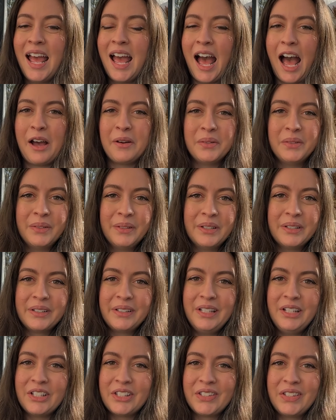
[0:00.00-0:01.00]
I would
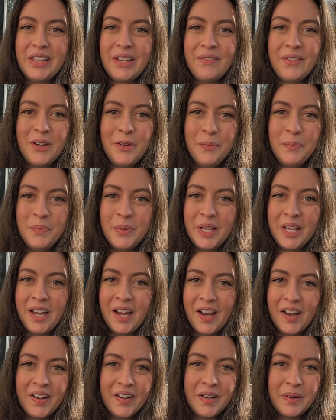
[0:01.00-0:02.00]
literally just give it a big
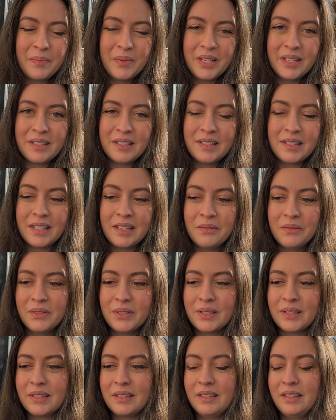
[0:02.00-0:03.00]
hug because it
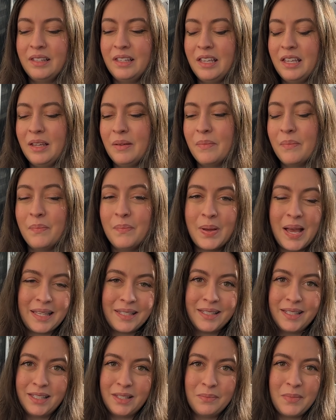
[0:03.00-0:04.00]
was the
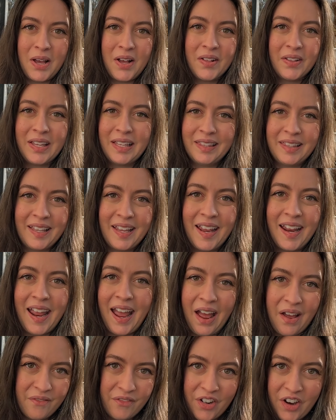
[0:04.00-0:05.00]
best smelling thing
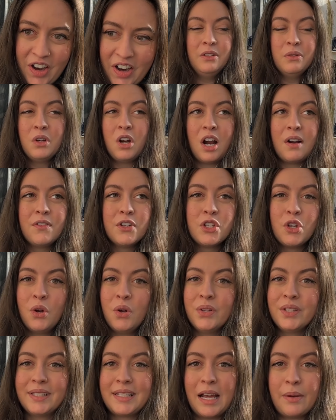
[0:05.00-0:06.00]
ever. You can harvest
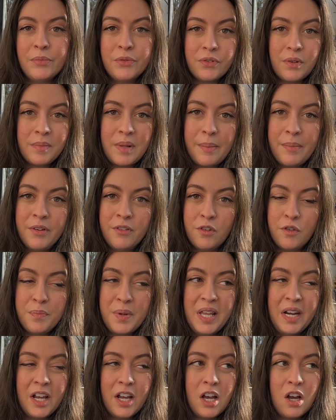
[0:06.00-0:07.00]
whole stems from lemon
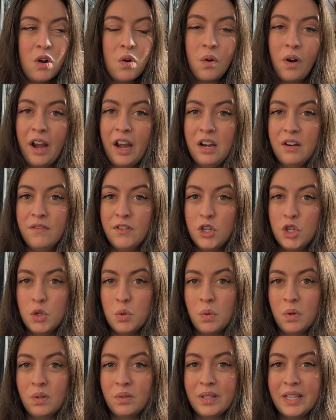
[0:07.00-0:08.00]
verbena or
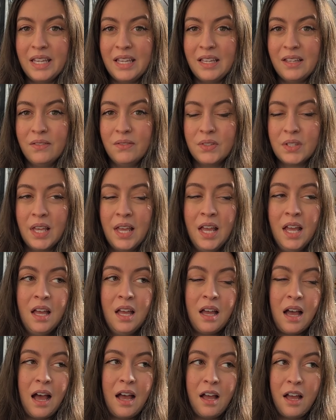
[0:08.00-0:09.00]
individual leaves.
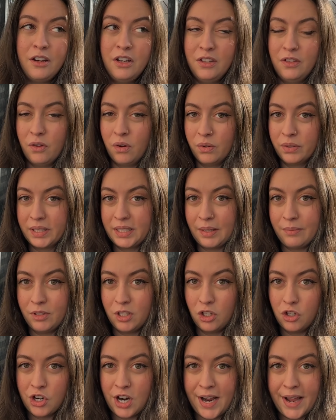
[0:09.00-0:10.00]
I did the whole stems
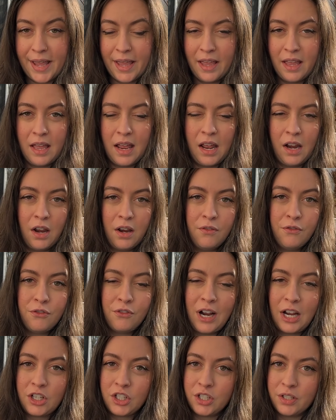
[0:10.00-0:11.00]
to dry it, and
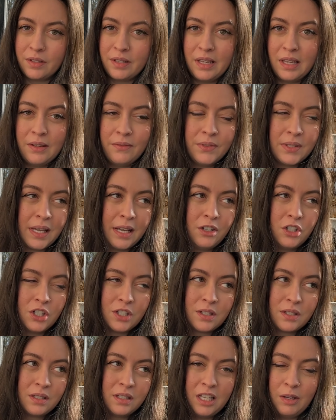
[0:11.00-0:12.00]
fresh leaves I
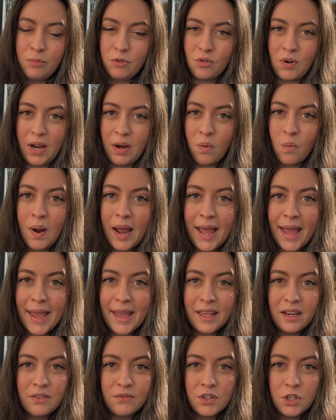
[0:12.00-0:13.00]
just steeped right
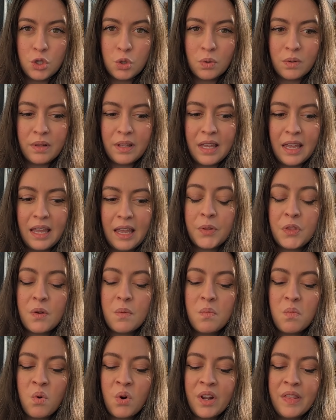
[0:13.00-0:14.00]
away individually. But
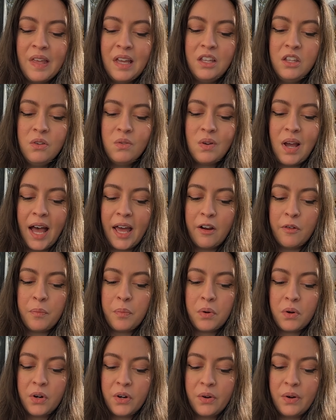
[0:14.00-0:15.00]
the more that you kind of
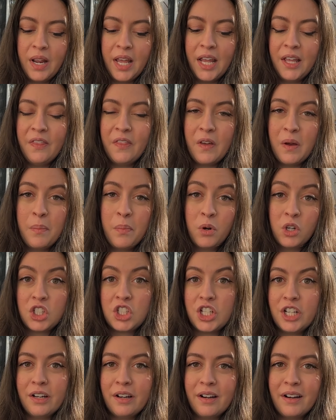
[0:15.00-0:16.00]
prune it, the
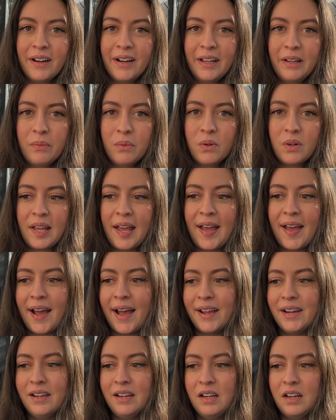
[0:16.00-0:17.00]
bushier it will get.
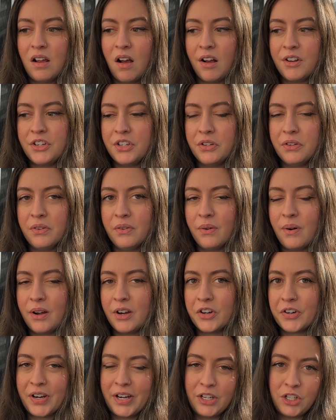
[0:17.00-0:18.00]
I did not do a
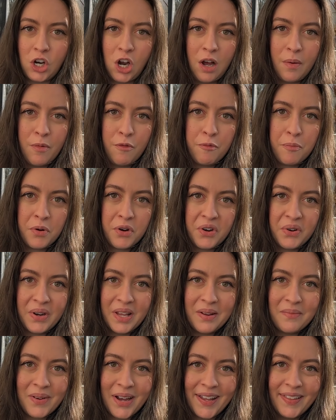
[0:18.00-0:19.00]
great job of
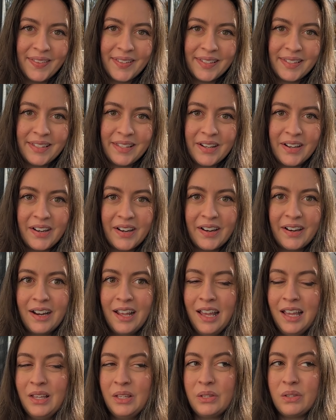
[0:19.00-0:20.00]
pruning mine this year,
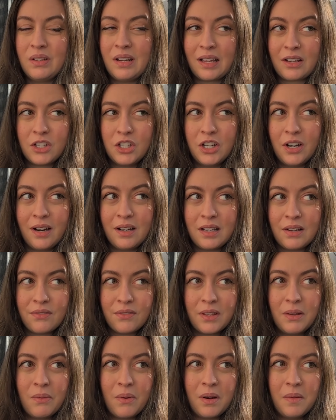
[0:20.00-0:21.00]
so next year I
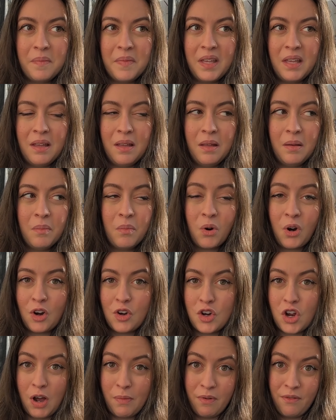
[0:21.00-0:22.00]
definitely want to be more
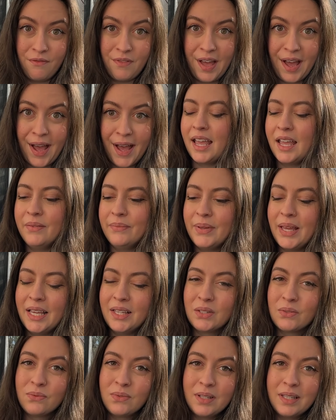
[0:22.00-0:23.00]
on top of that. It
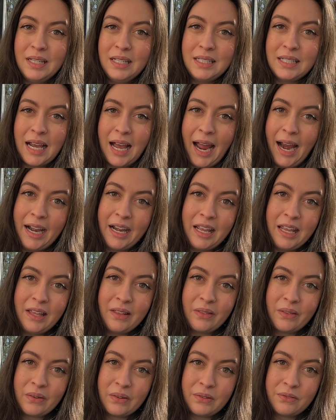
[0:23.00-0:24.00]
makes really tiny
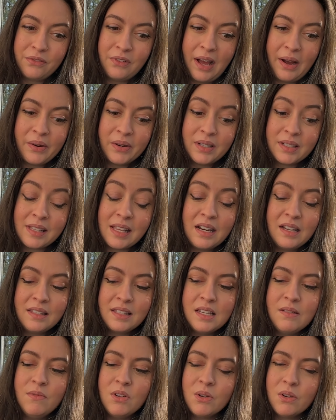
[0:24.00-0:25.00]
little flowers, and it
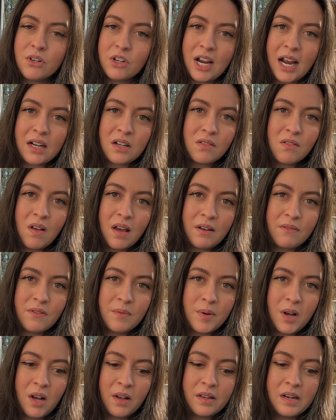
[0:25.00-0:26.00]
seemed to attract a lot of the
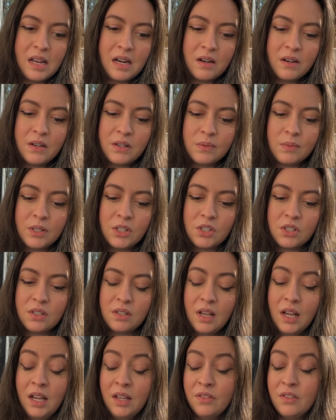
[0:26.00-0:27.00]
pollinators, which
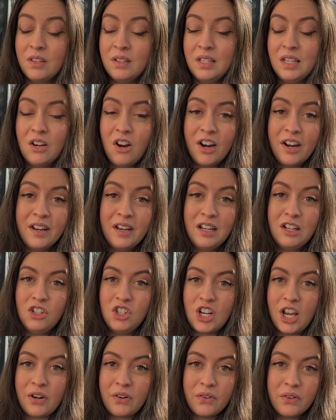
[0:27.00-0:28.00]
the tea garden in
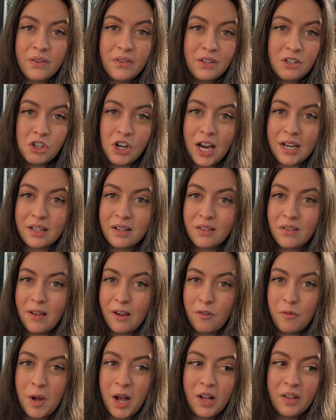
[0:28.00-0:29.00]
general attracted a
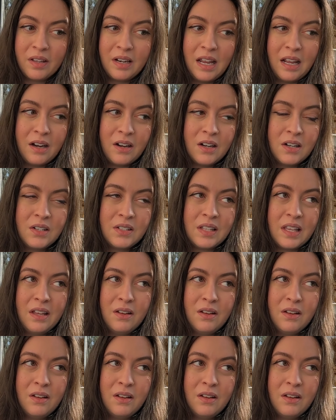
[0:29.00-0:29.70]
lot of pollinators.